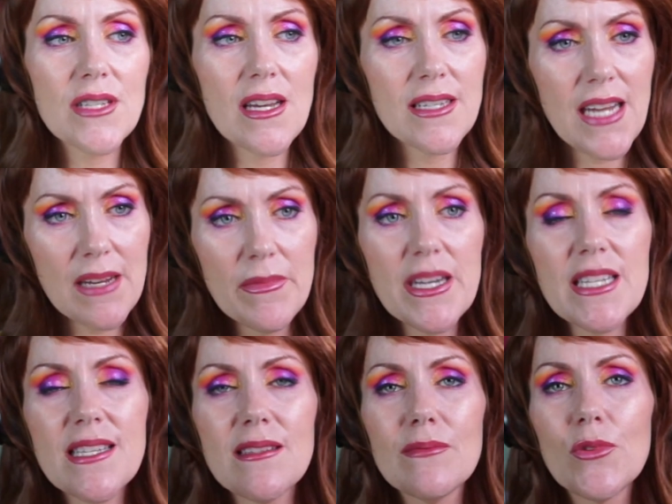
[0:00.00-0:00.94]
10
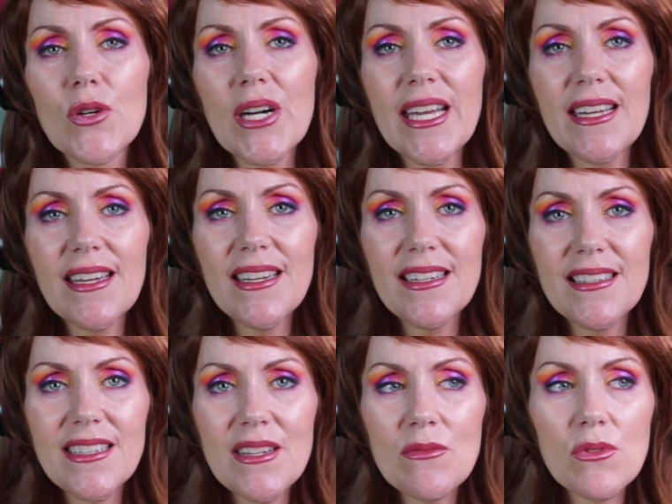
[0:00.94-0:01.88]
minutes in the morning,
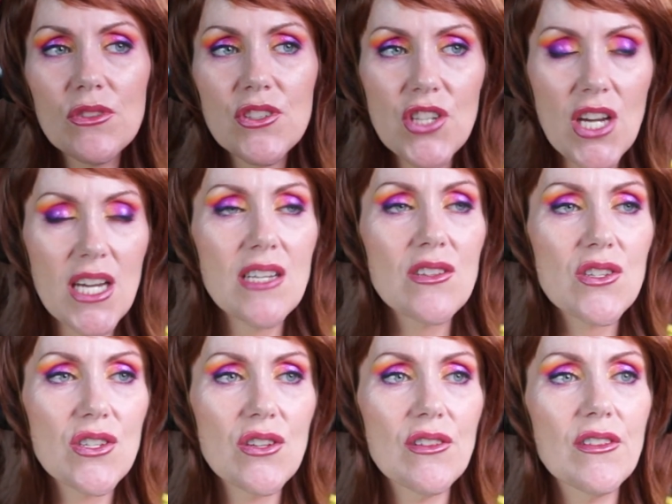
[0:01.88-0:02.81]
and it will change
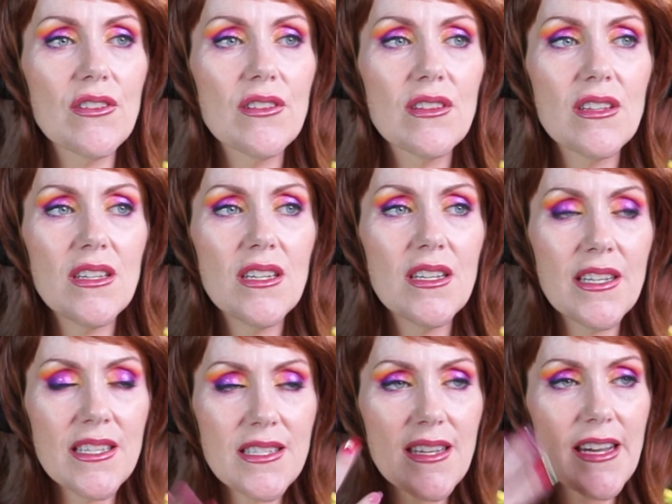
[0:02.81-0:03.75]

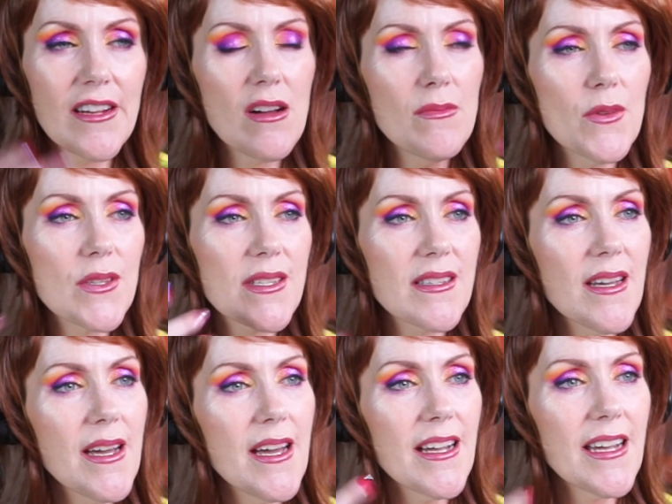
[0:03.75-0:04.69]
it's like almost,
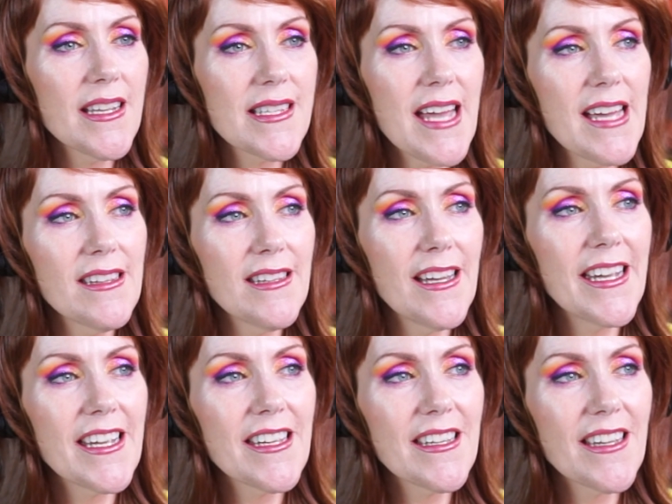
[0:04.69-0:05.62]
it's kind of
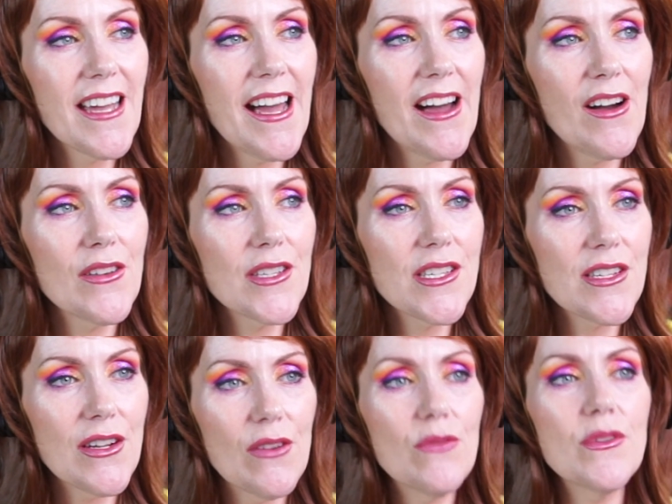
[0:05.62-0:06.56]
like how,
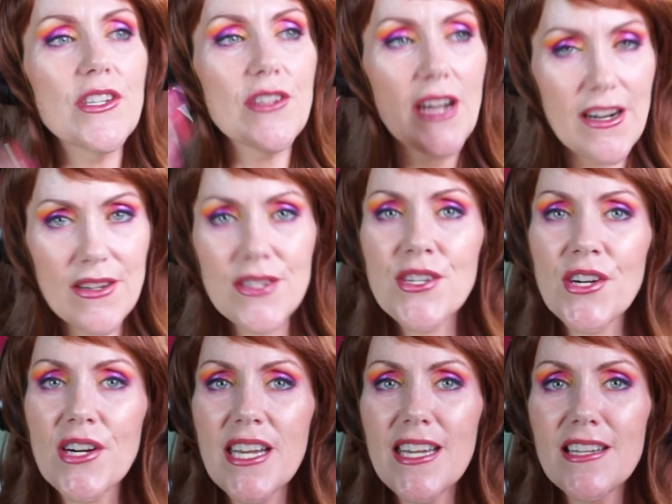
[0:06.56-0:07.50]
when your hair is
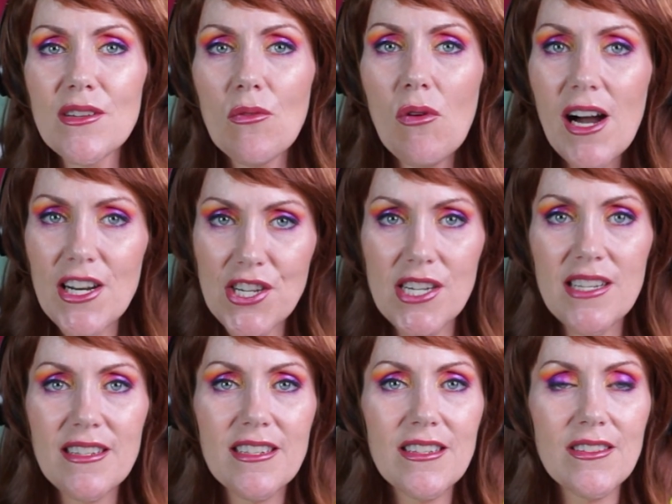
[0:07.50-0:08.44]
dirty and you wash it
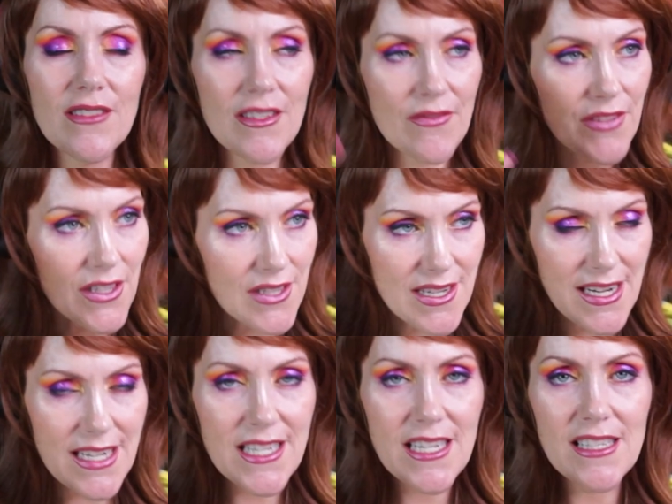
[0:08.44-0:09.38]
and it feels
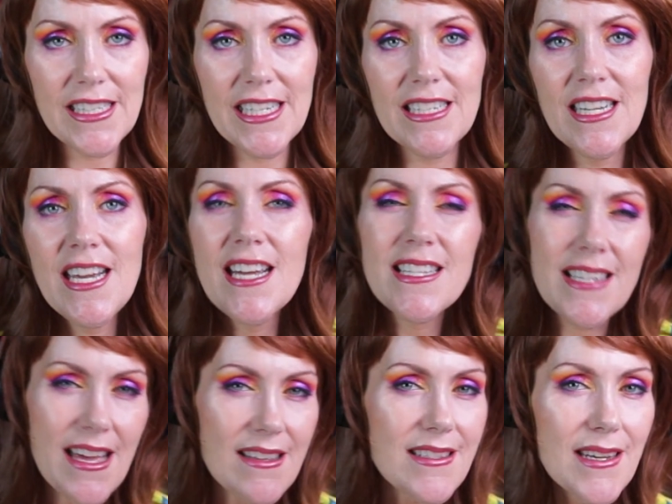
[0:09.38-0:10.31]
nice and clean. It's
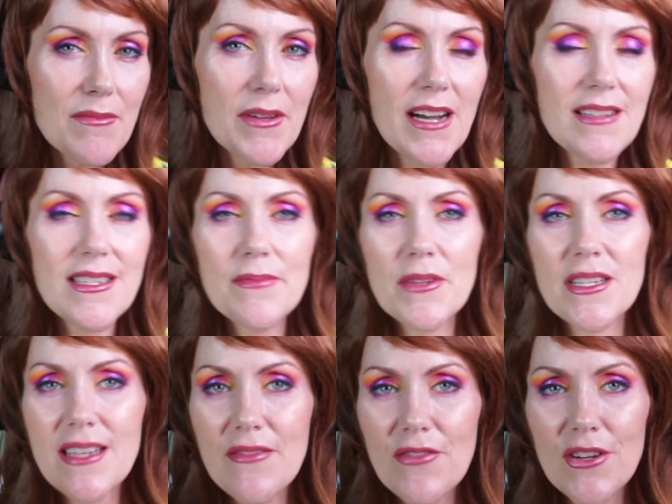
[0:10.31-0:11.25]
kind of the same concept,
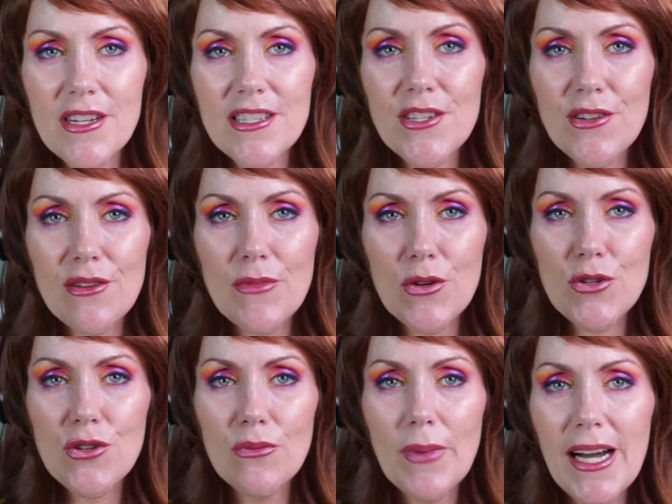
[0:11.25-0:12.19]
except for it's your
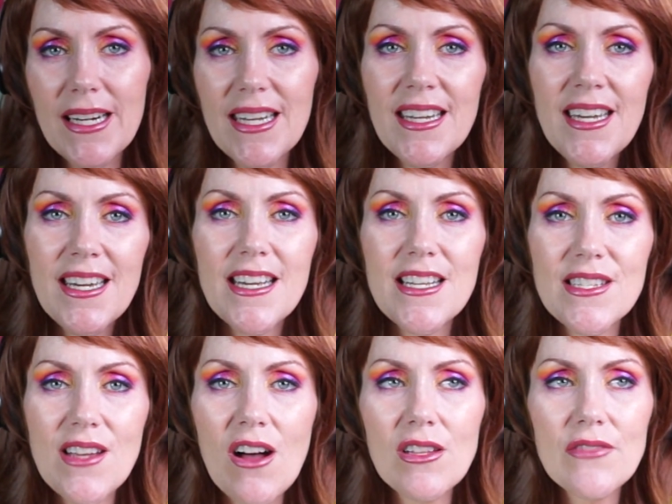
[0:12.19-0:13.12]
emotional body. It's
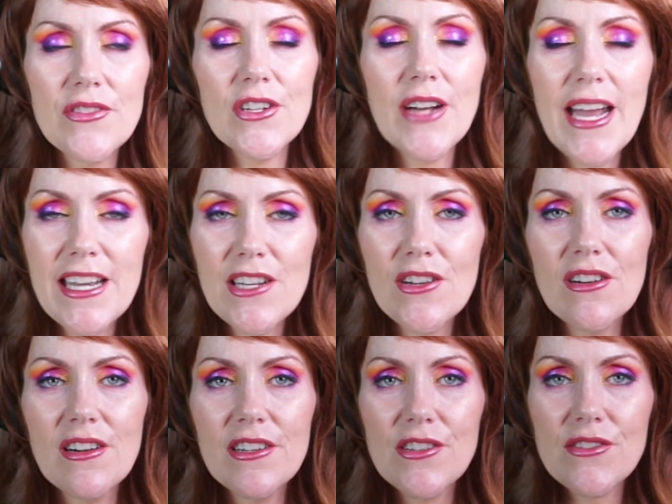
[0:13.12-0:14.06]
all of your
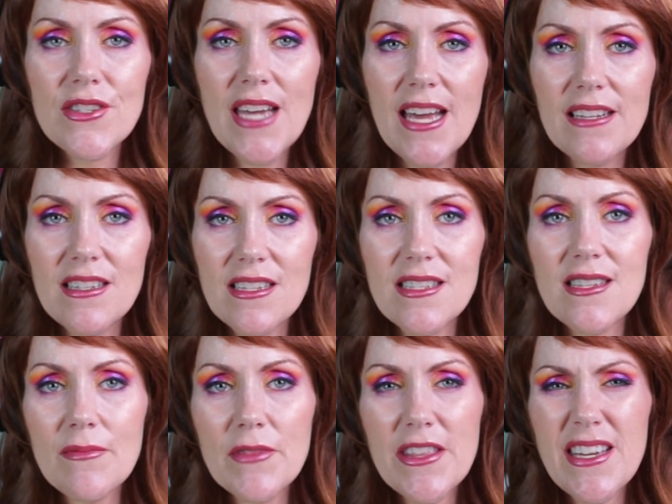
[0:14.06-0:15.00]
anger, your sadness,
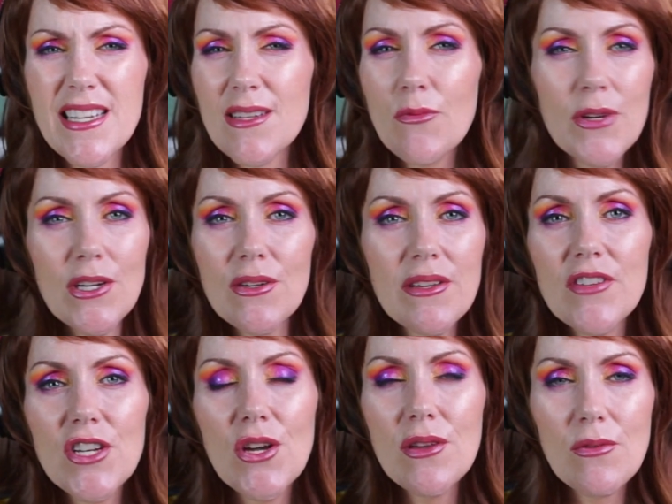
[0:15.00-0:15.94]
some of the things that we don't
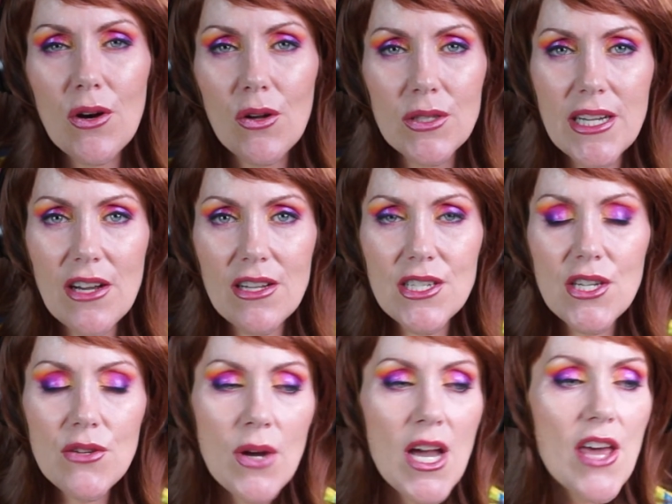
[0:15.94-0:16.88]
even know that we're holding on
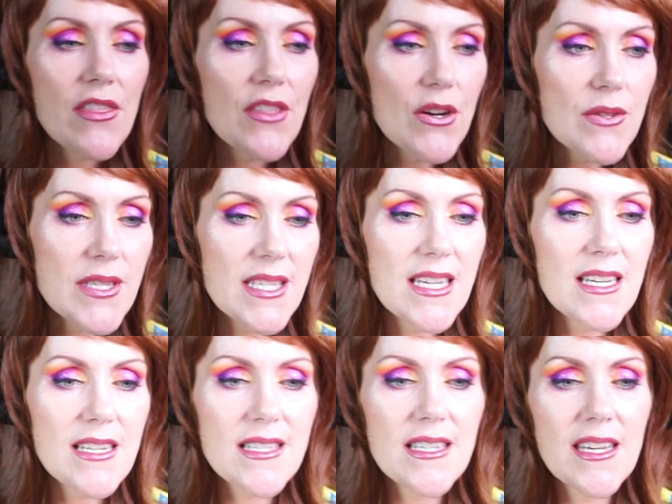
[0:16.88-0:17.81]
to. Those
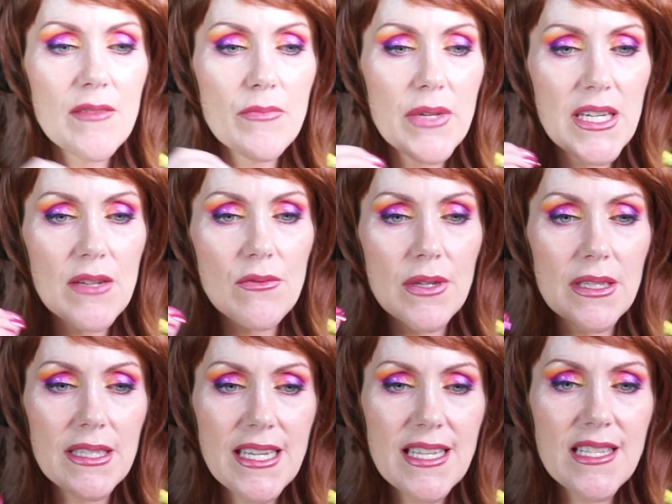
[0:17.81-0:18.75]
things can be
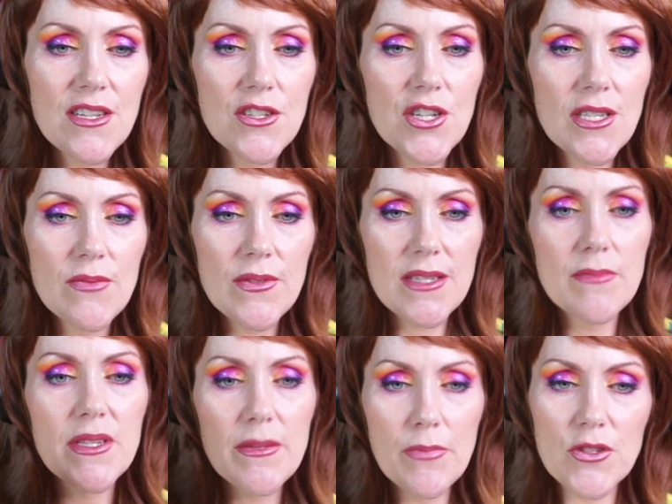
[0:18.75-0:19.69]
released just with some
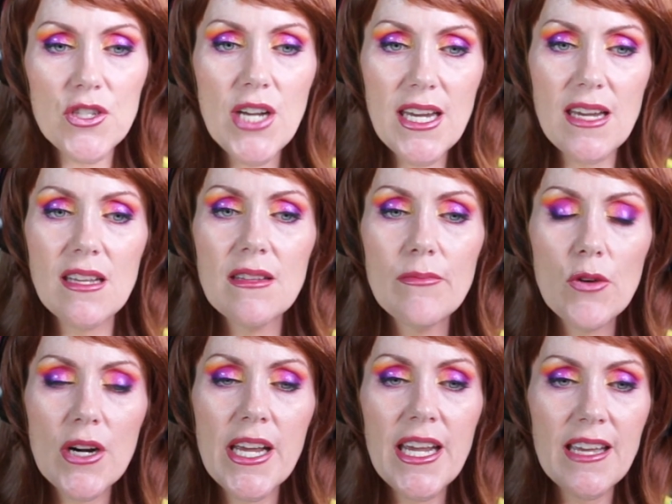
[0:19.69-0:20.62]
simple shaking in the
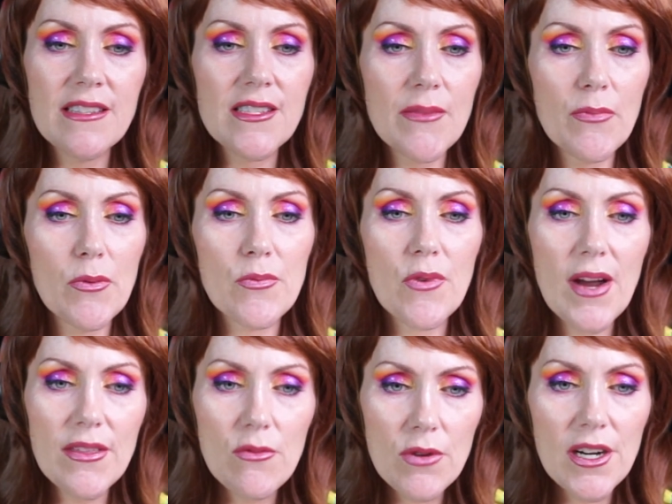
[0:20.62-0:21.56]
morning and simple
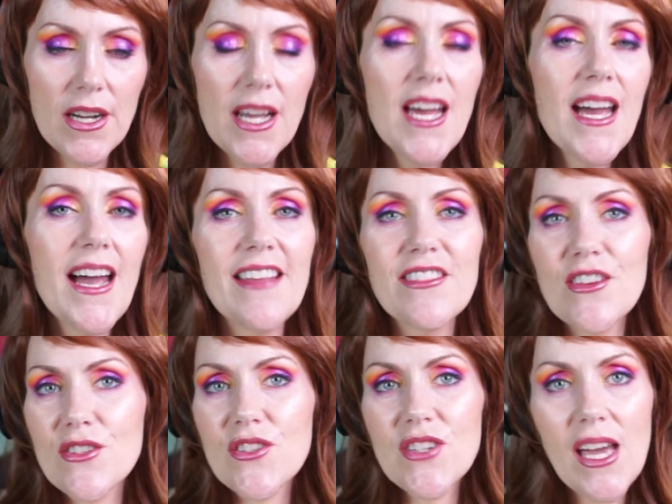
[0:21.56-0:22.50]
breath work. And
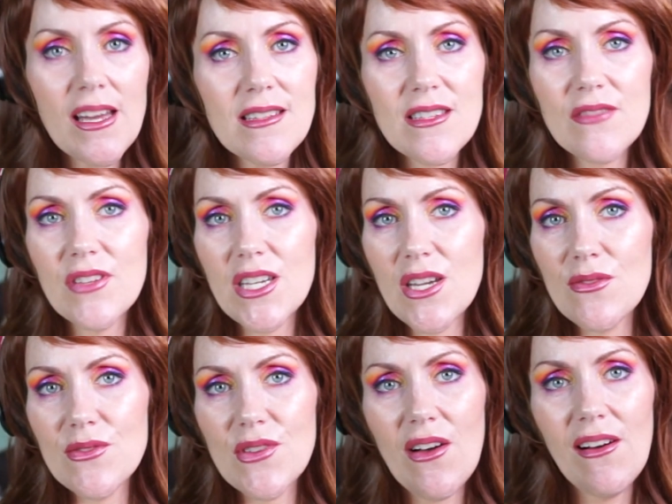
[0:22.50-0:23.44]
there's tons of
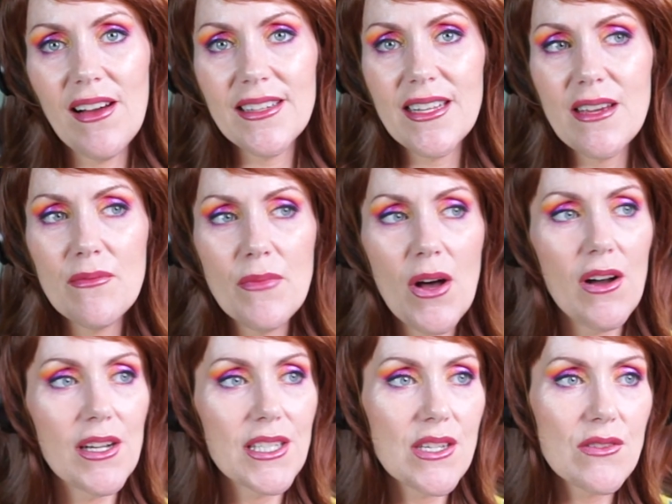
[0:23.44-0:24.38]
videos on them
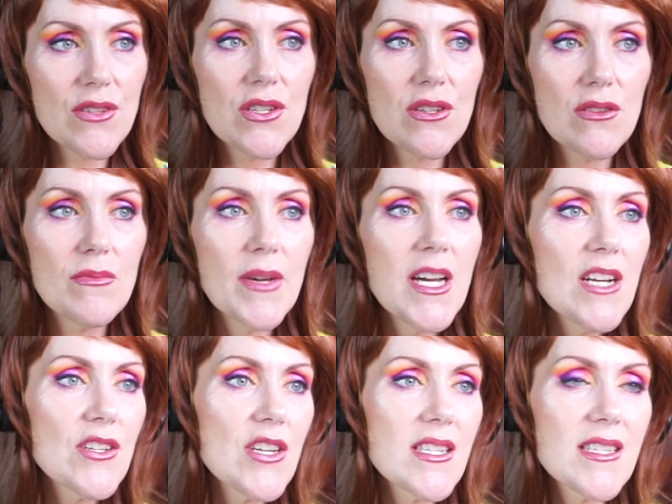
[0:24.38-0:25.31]
on YouTube.
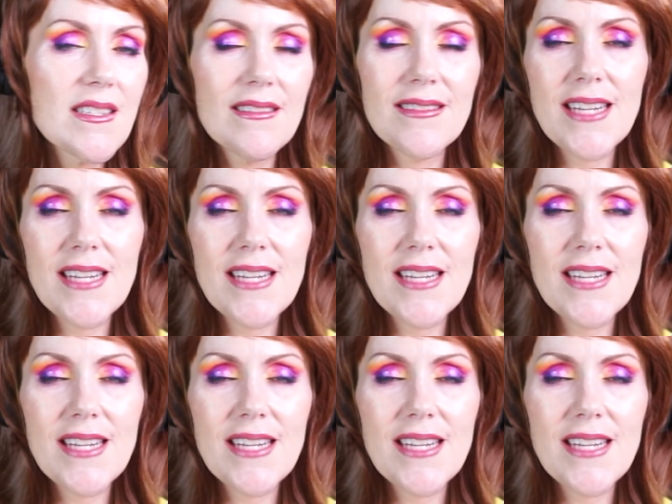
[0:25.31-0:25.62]
Just